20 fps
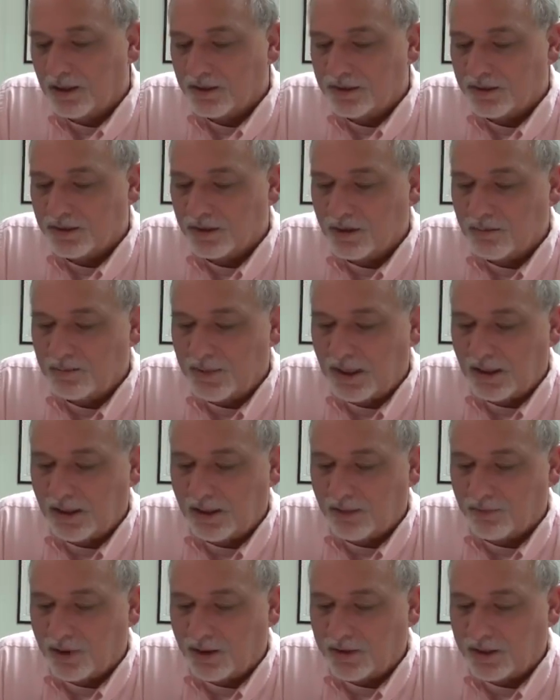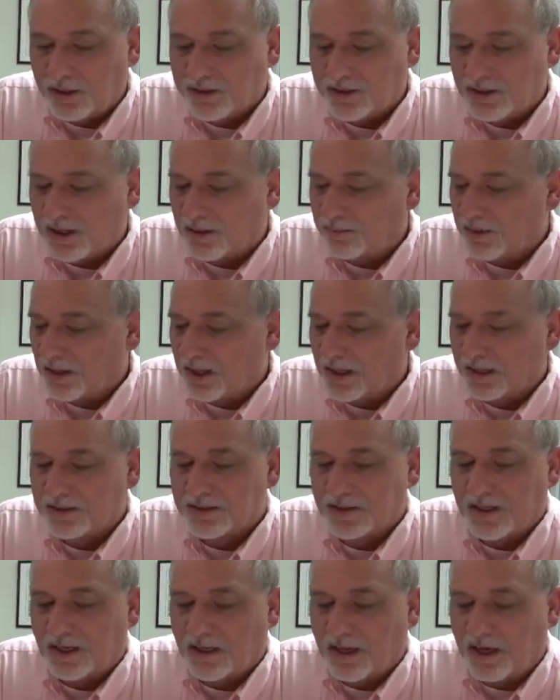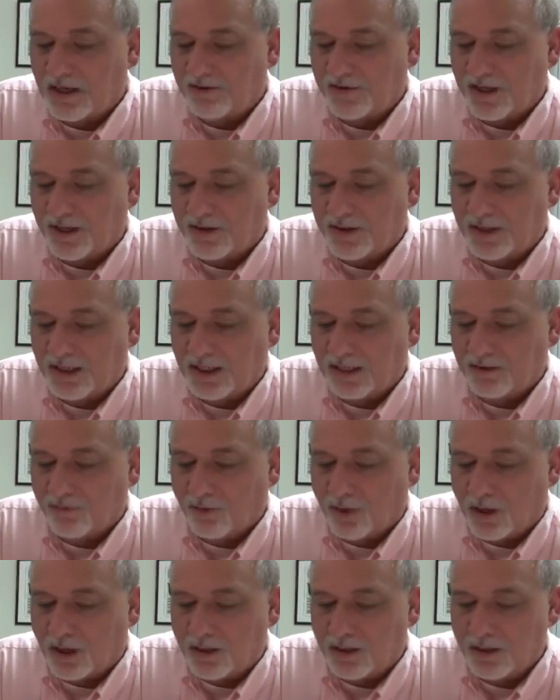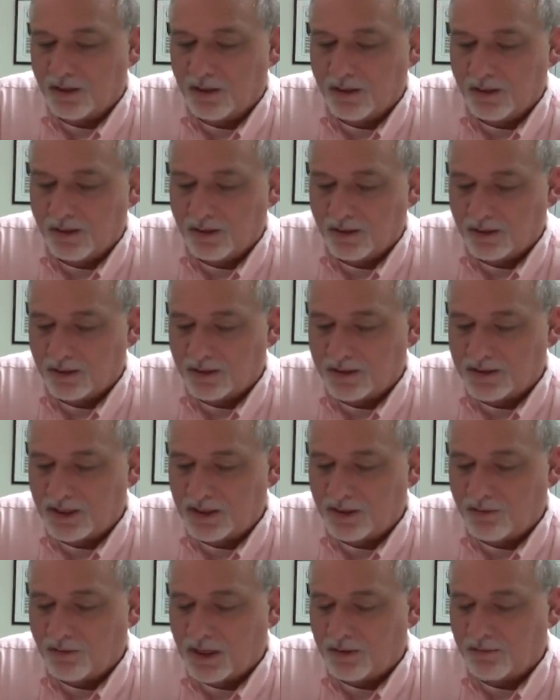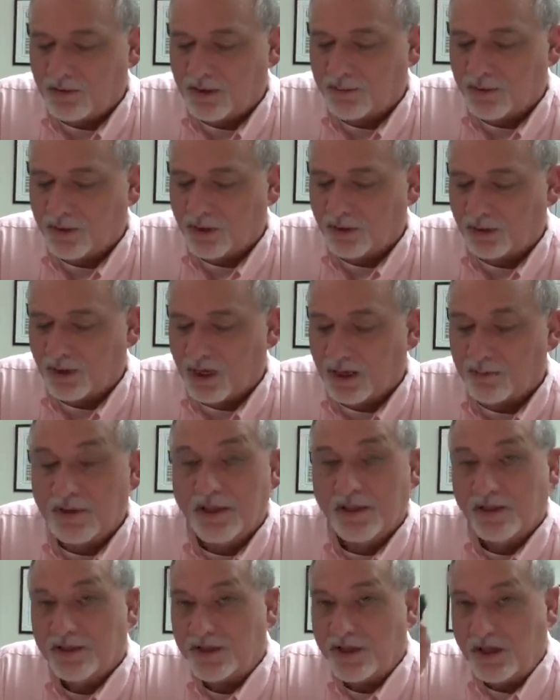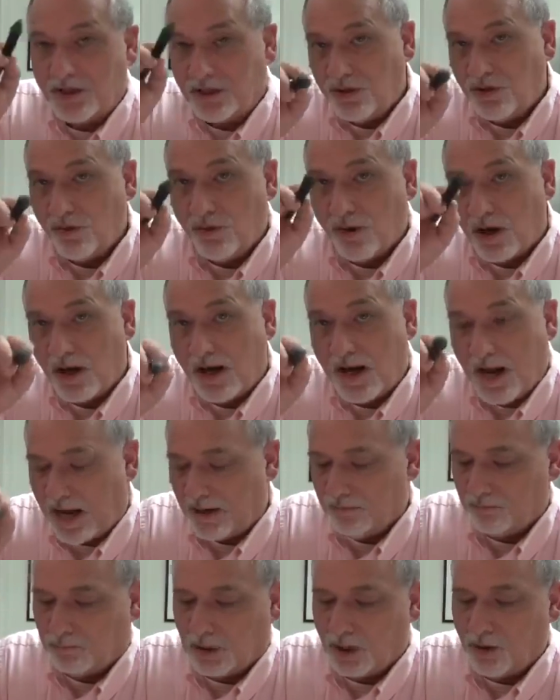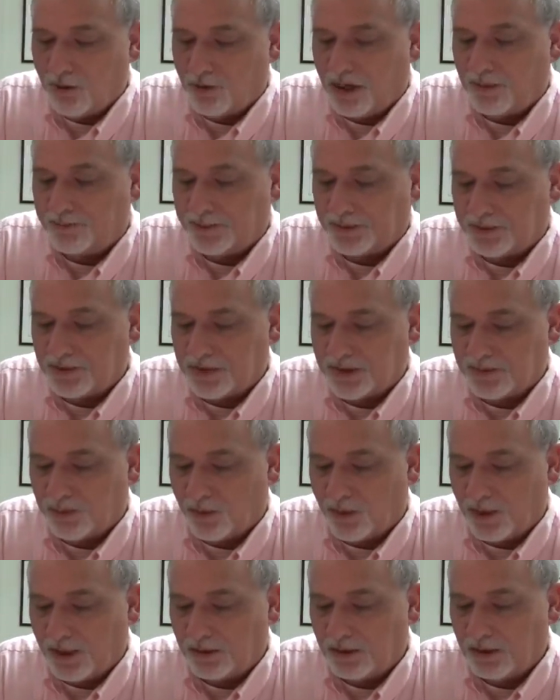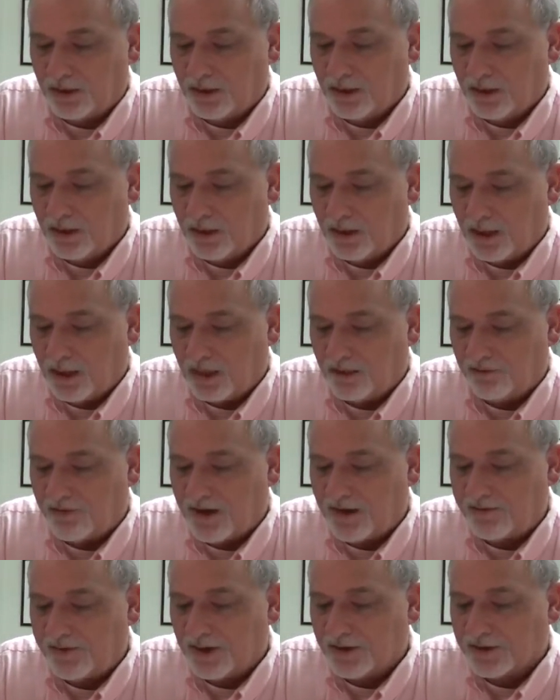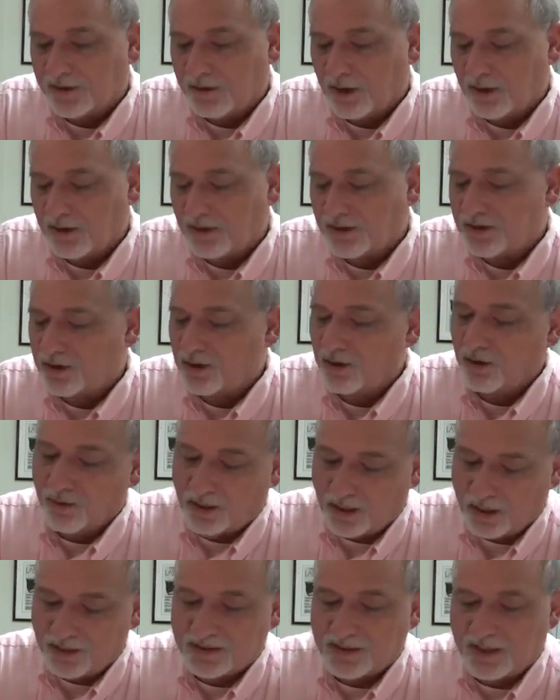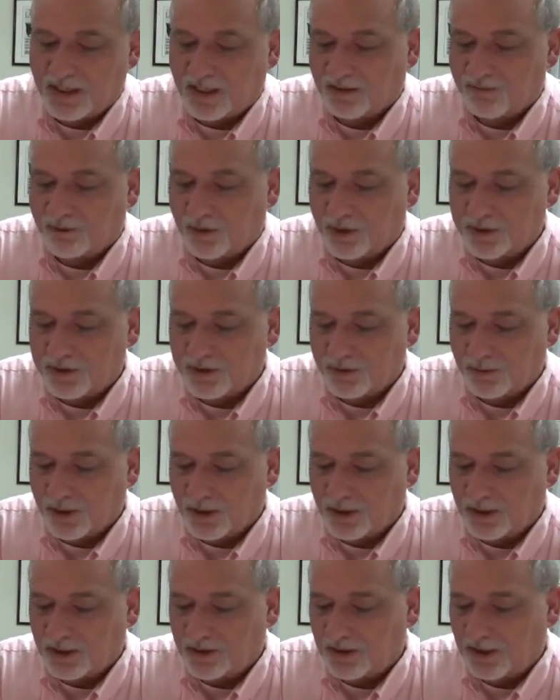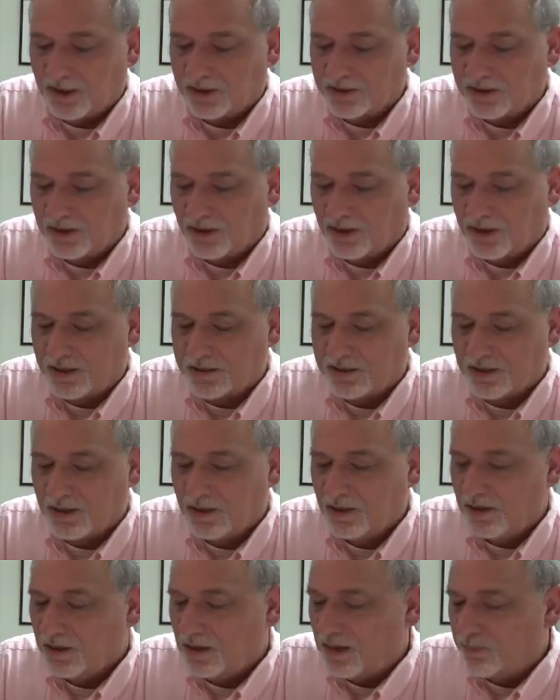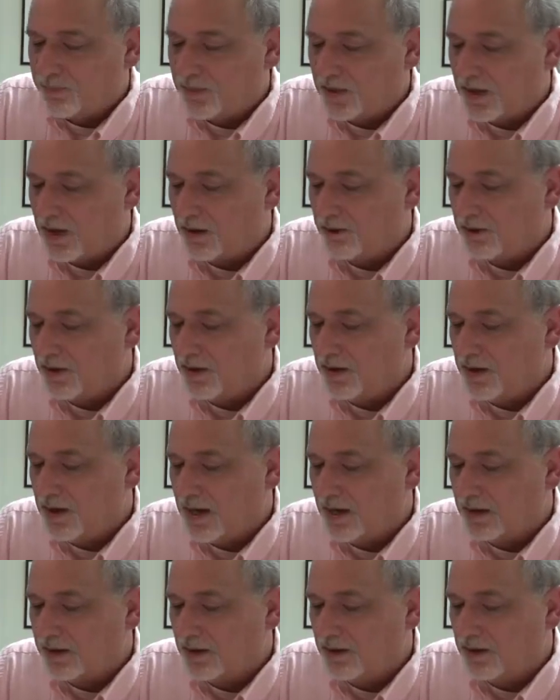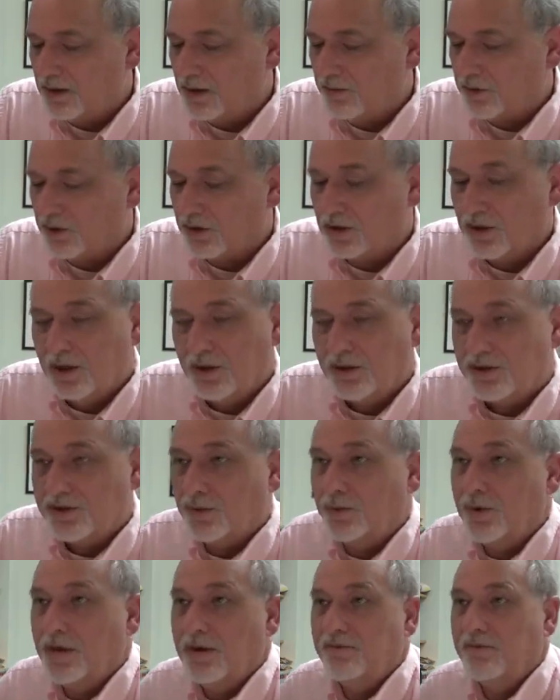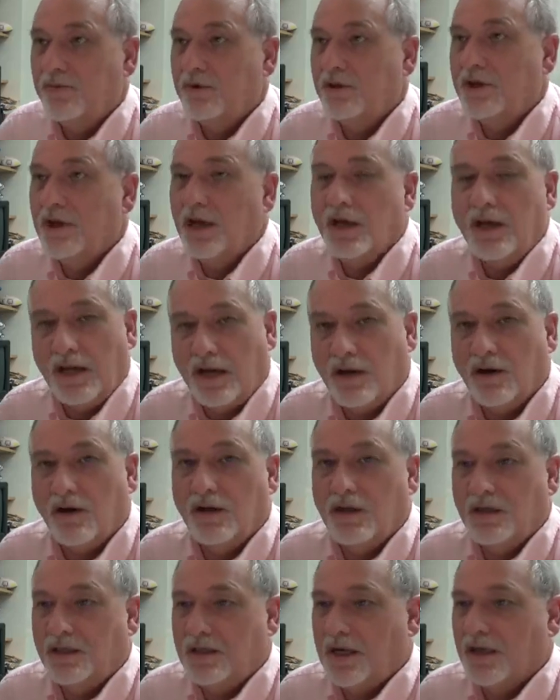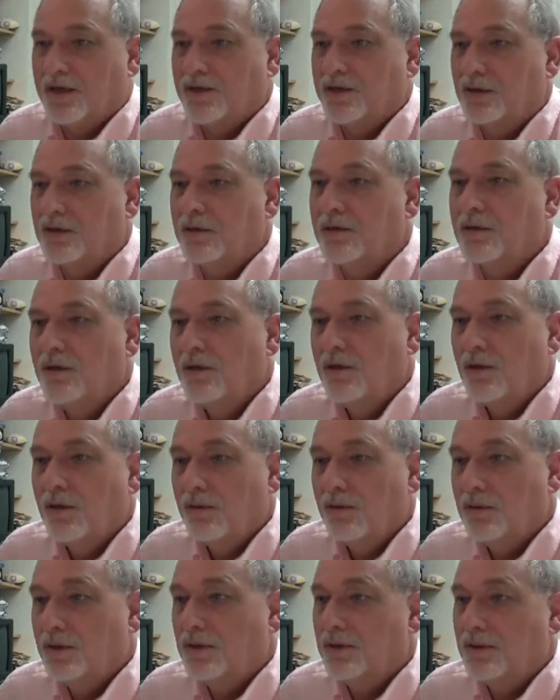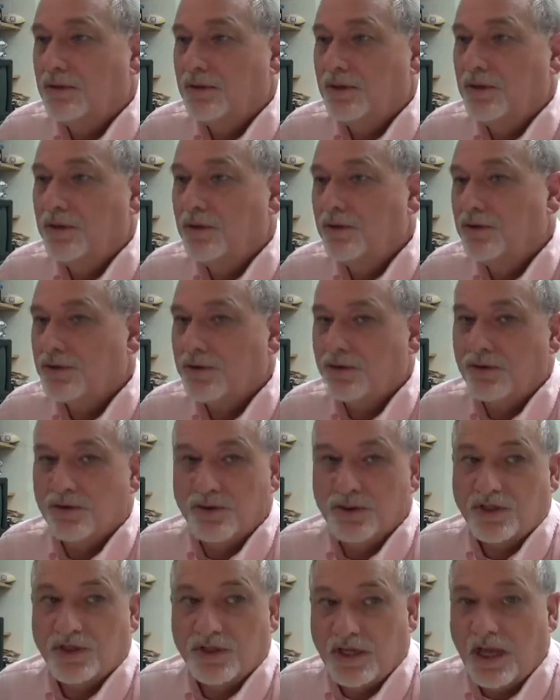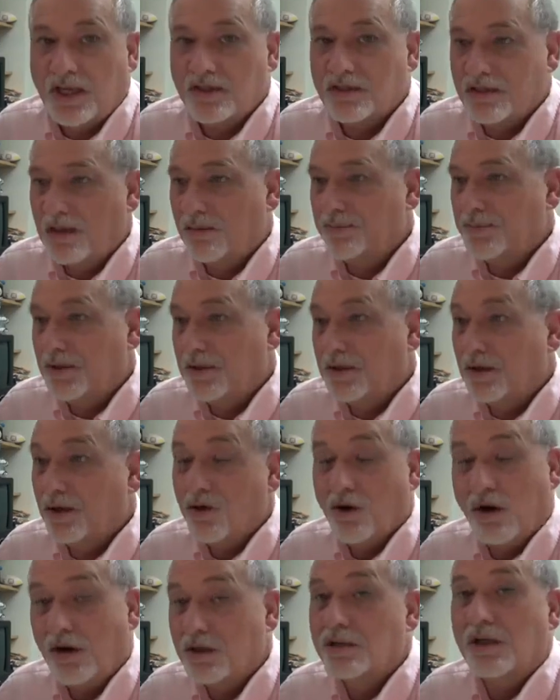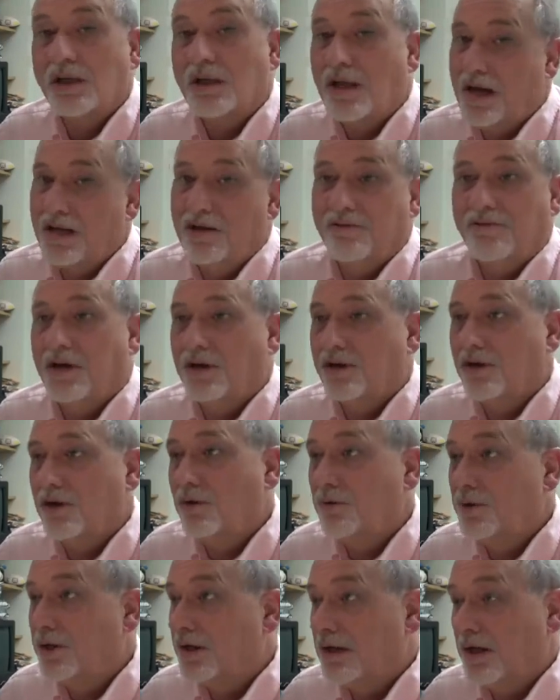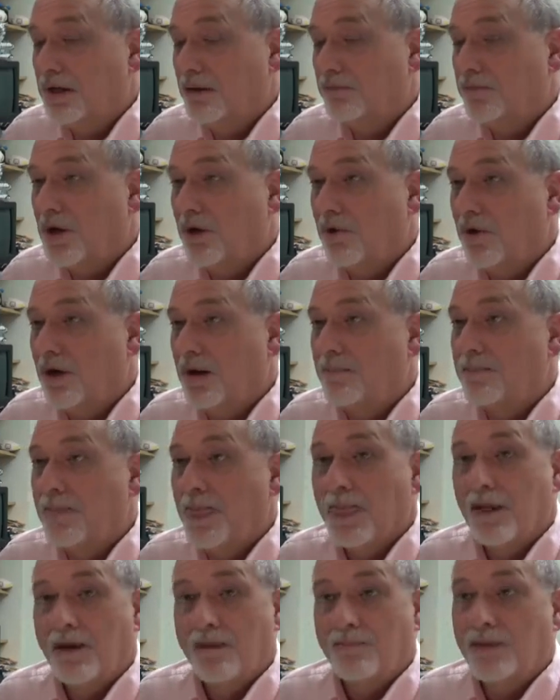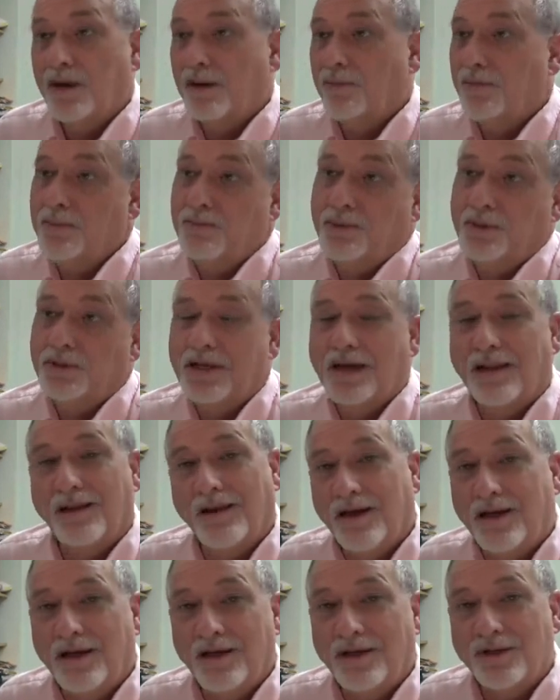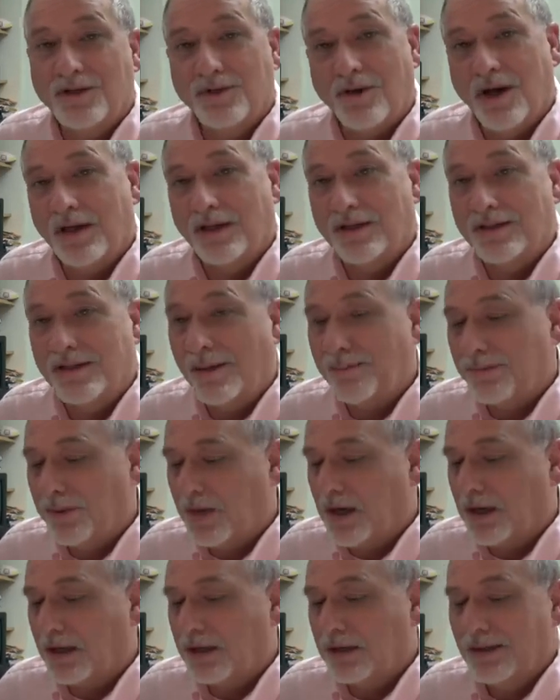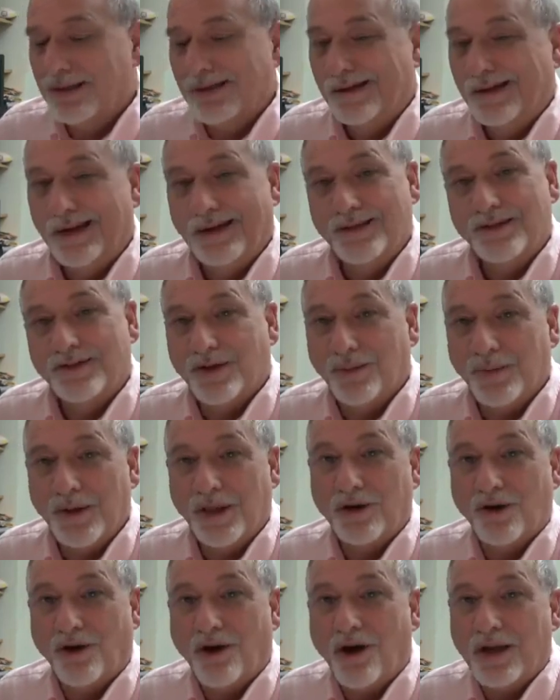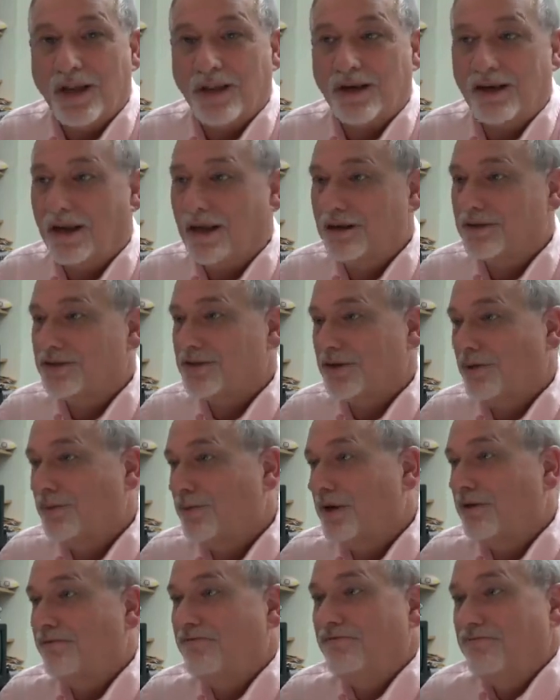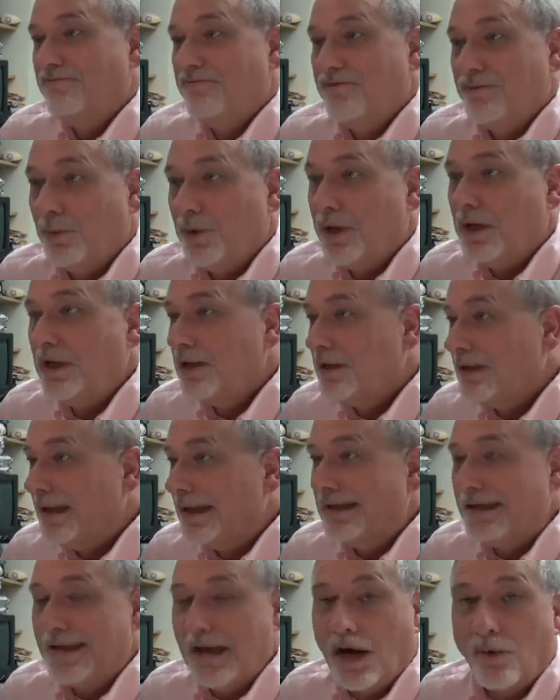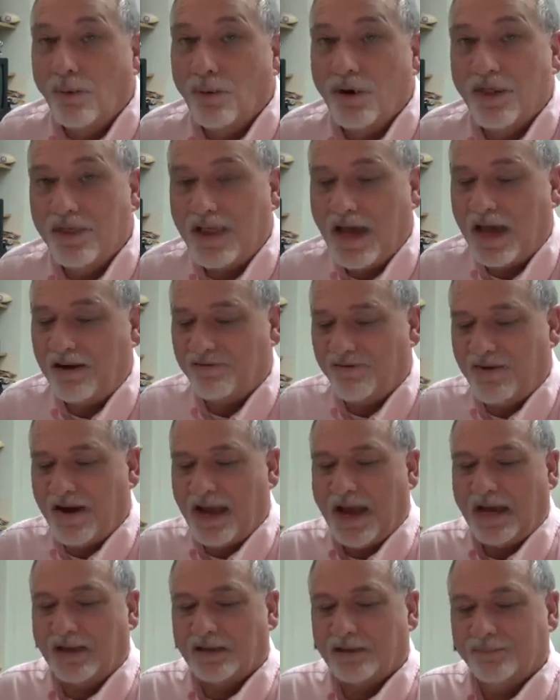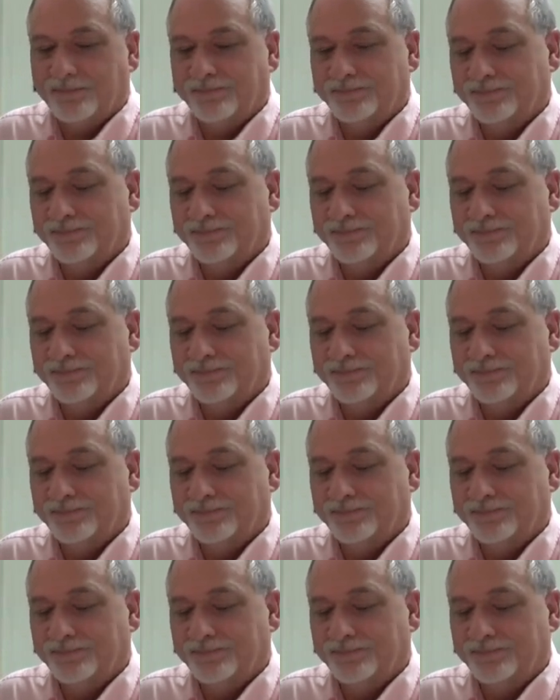It's going to immediately run the except block, set ival to -1, continue on with the program. See, you are not blown up at this point. And if ival is greater than 0, well, it's -1, so we're going to hit the else clause and print out not a number. So we've done error detection. The user set something that caused a line of our code to kind of blow up, but we put that line in a try and except block, and so we caught it, and so we dealt with that fact.